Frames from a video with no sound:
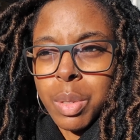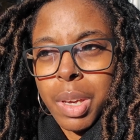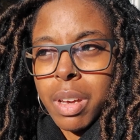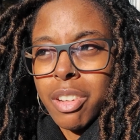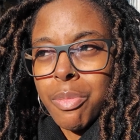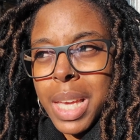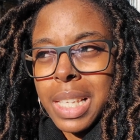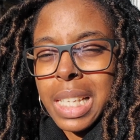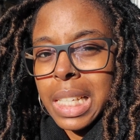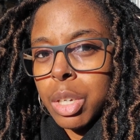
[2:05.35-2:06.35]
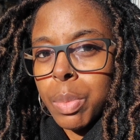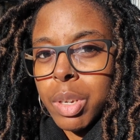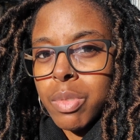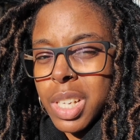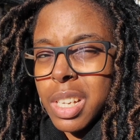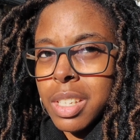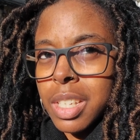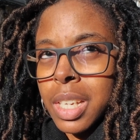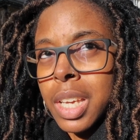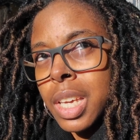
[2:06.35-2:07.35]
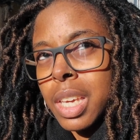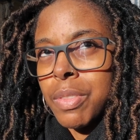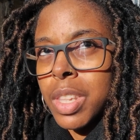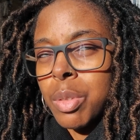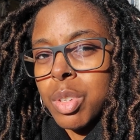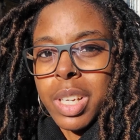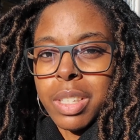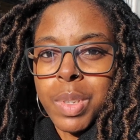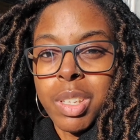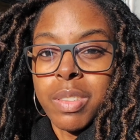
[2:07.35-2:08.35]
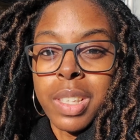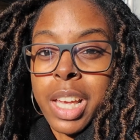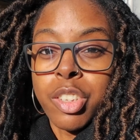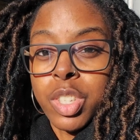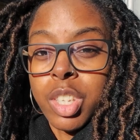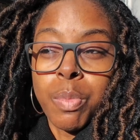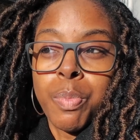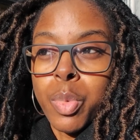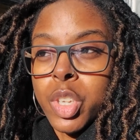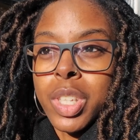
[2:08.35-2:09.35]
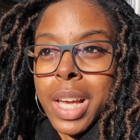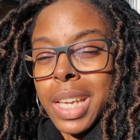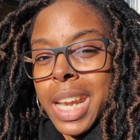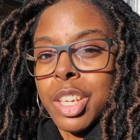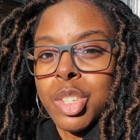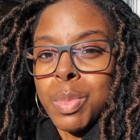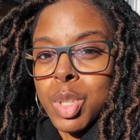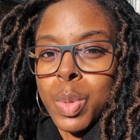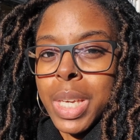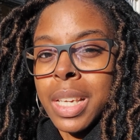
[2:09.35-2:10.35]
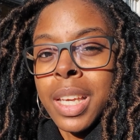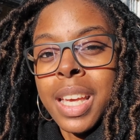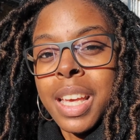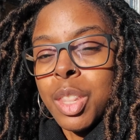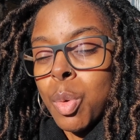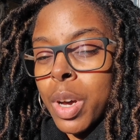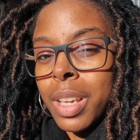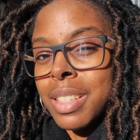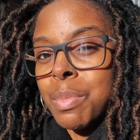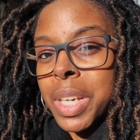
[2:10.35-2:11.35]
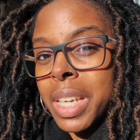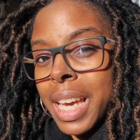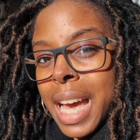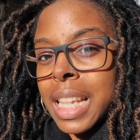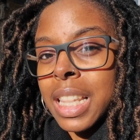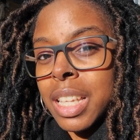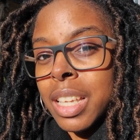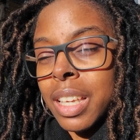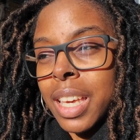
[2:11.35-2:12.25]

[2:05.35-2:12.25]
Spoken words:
So it kind of makes it a little bit redundant, even though the transmitter is there just to bridge that connection between the wireless mic and the